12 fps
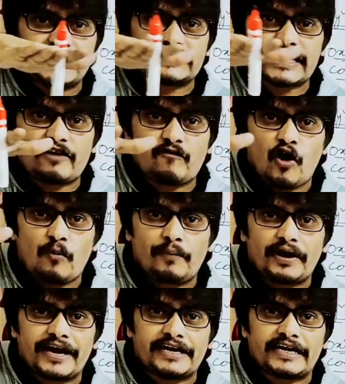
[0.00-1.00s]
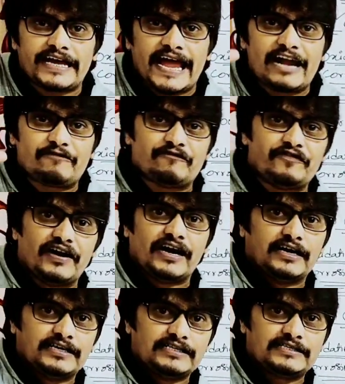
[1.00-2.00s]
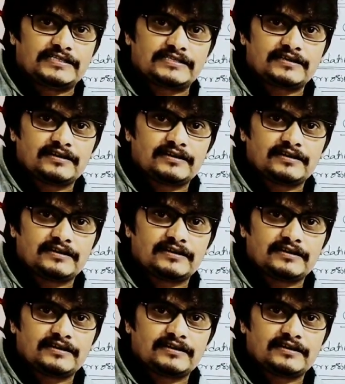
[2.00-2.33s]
evaporating at once,